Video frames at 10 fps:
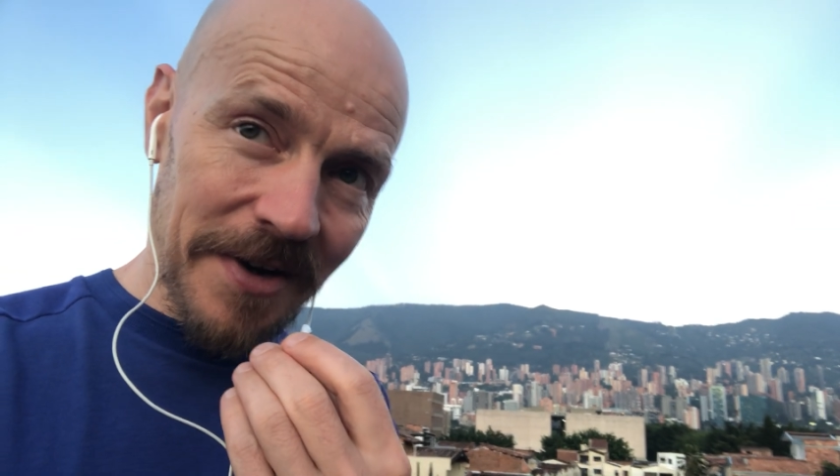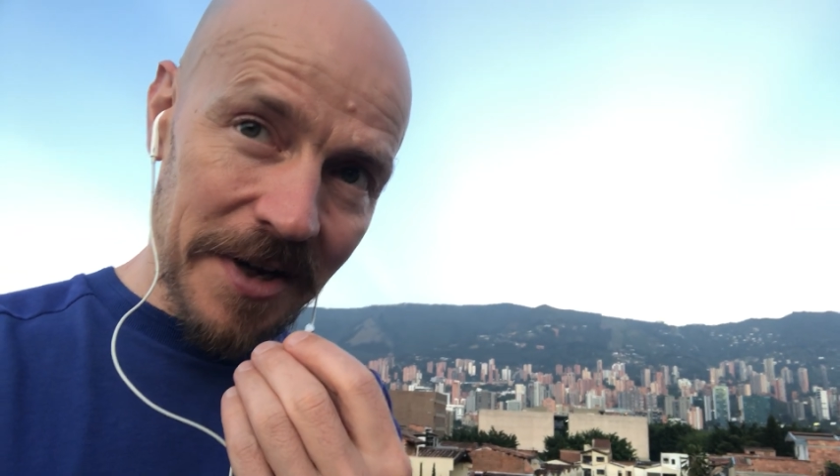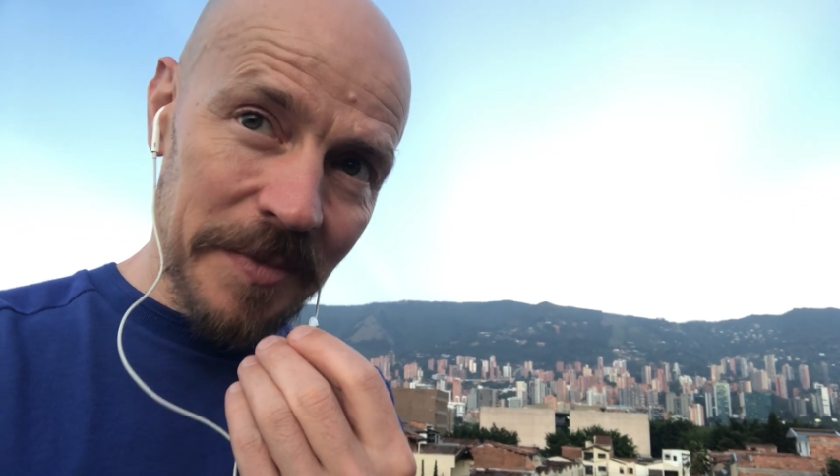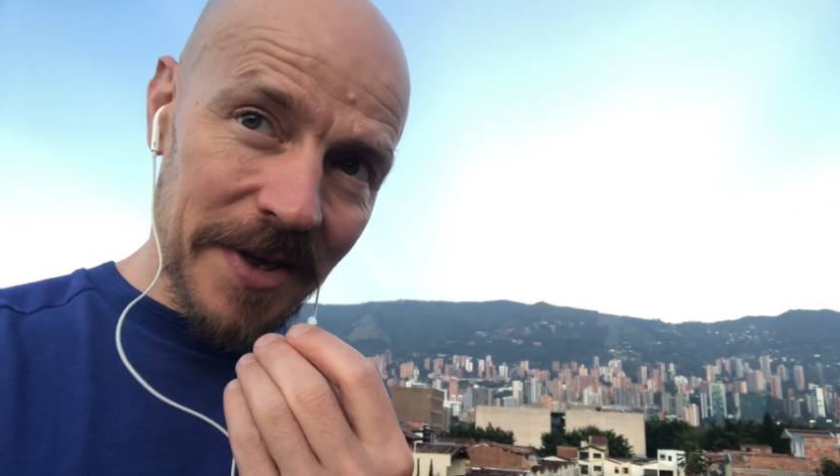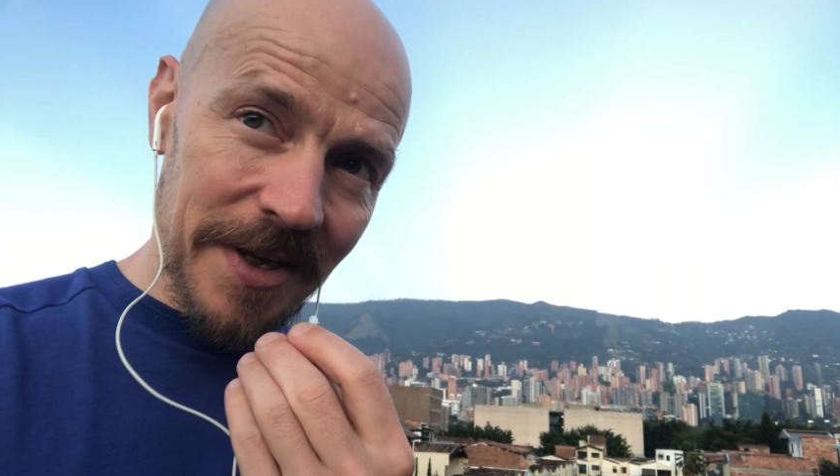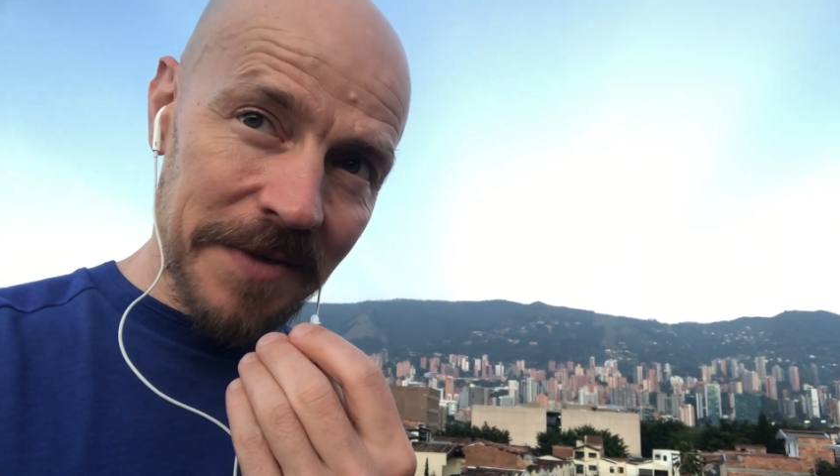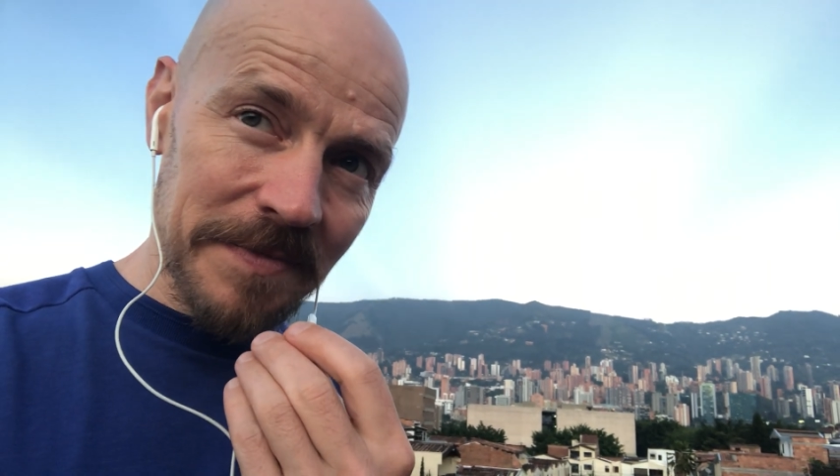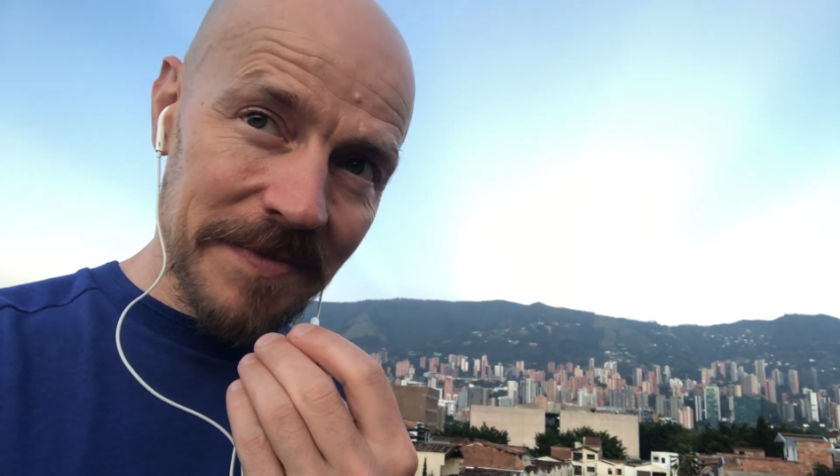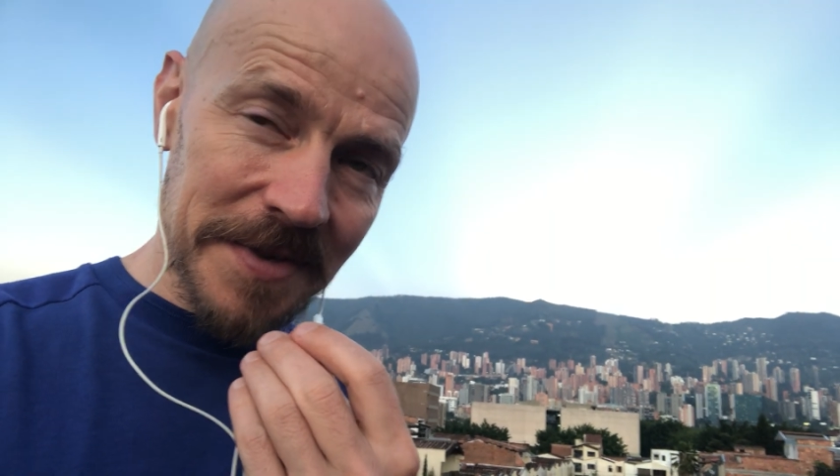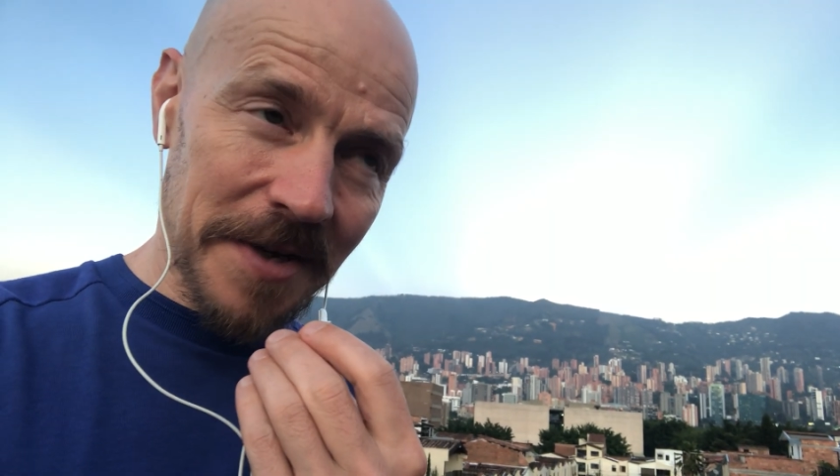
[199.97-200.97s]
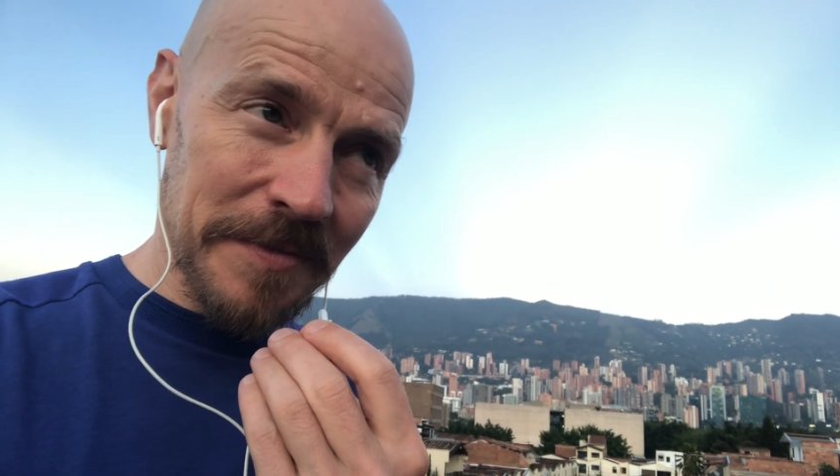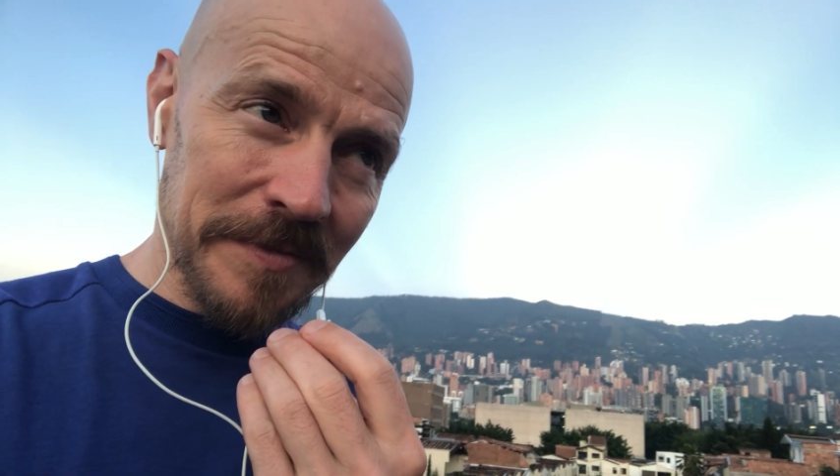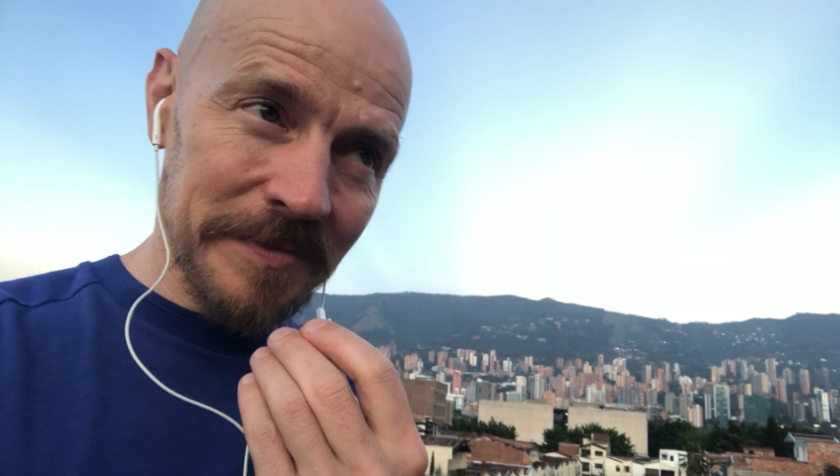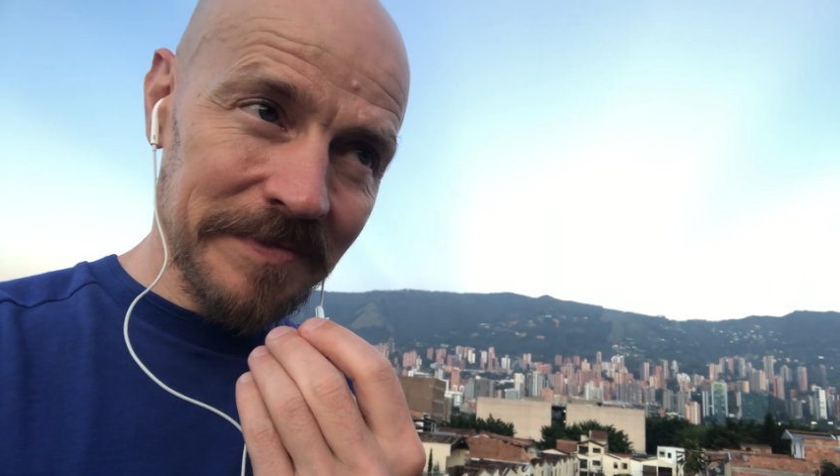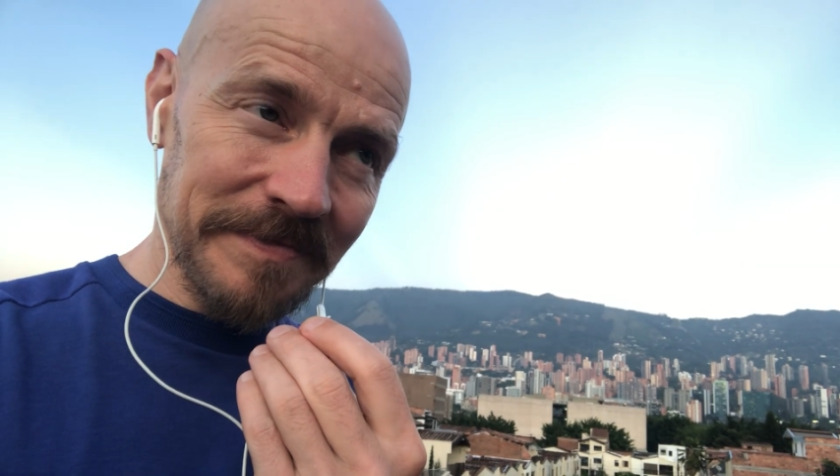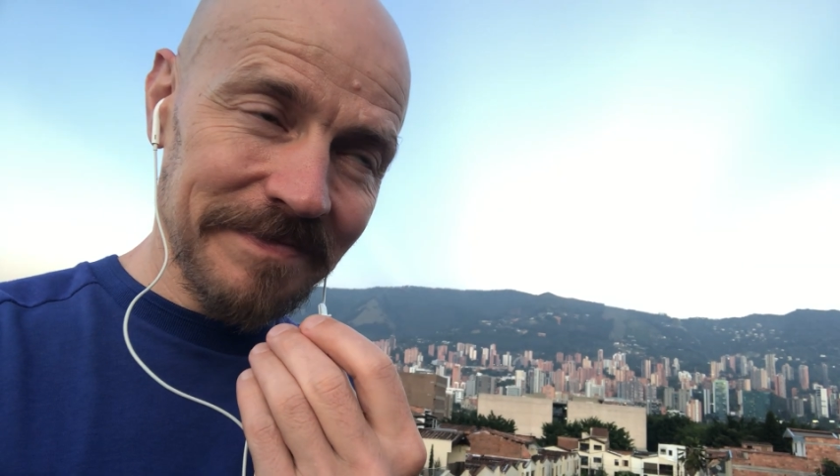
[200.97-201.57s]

going to be some